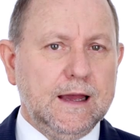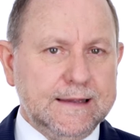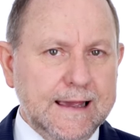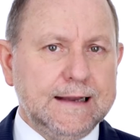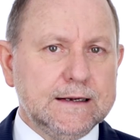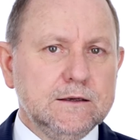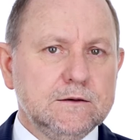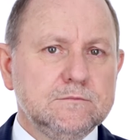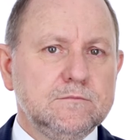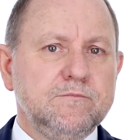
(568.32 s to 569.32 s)
Again,
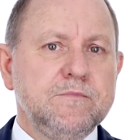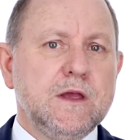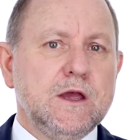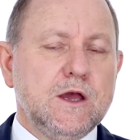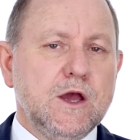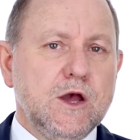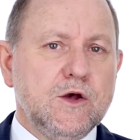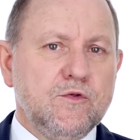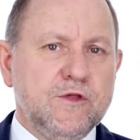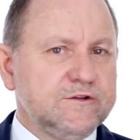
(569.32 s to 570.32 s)

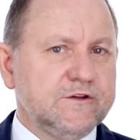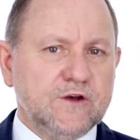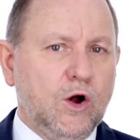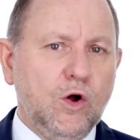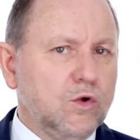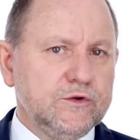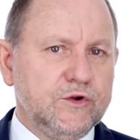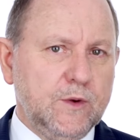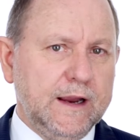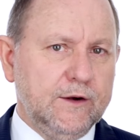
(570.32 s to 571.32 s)
this is a whole
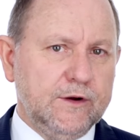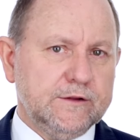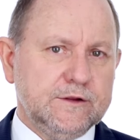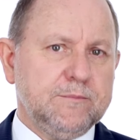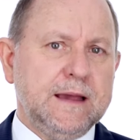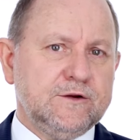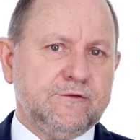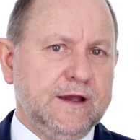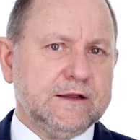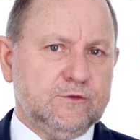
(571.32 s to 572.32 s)
new area that
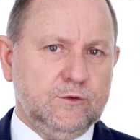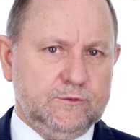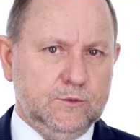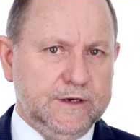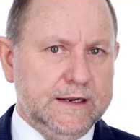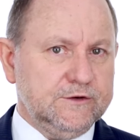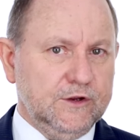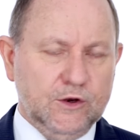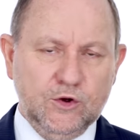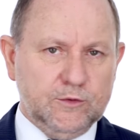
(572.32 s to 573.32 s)
manufacturers will need
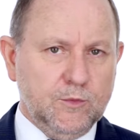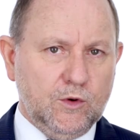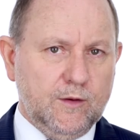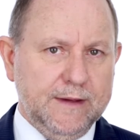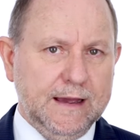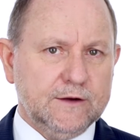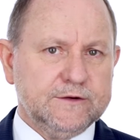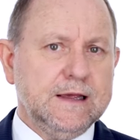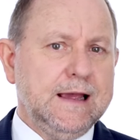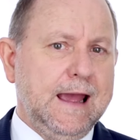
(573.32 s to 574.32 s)
to learn more about
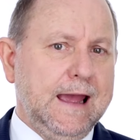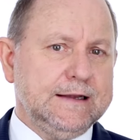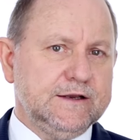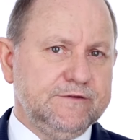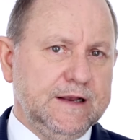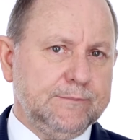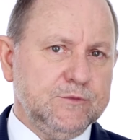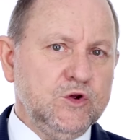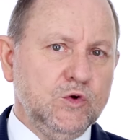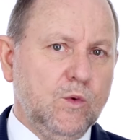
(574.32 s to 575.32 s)
and develop
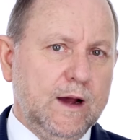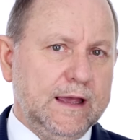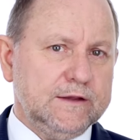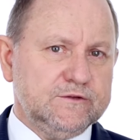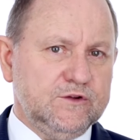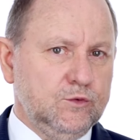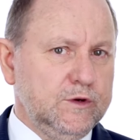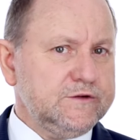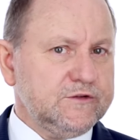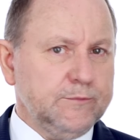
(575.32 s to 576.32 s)
new ways to
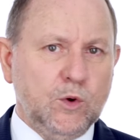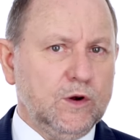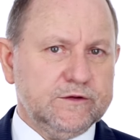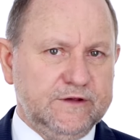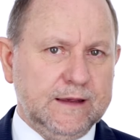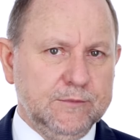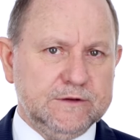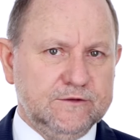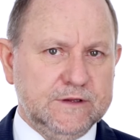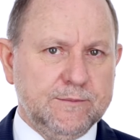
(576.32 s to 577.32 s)
reach smaller
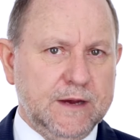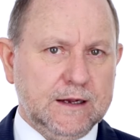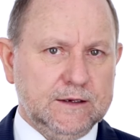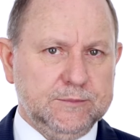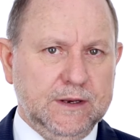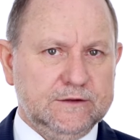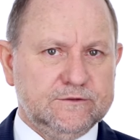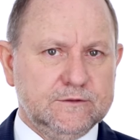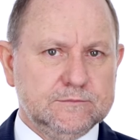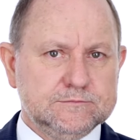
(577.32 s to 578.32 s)
segments in the marketplace.